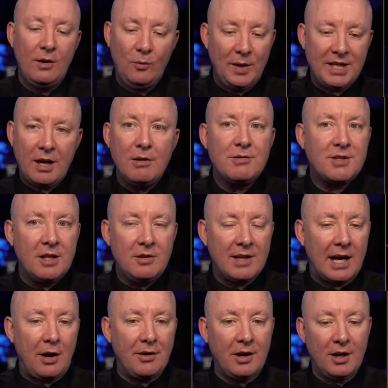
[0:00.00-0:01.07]
We don't do
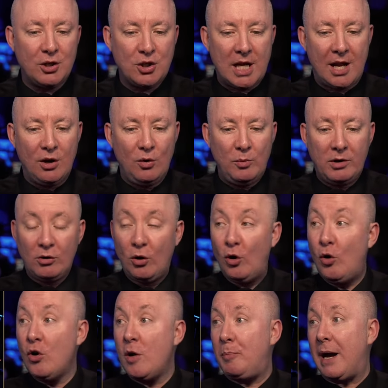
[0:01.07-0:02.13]
that on our channel. We're
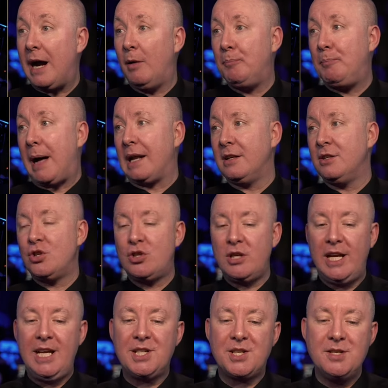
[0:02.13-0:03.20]
all about balance
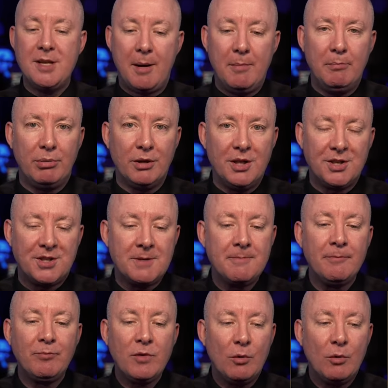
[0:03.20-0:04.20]
sheets, numbers.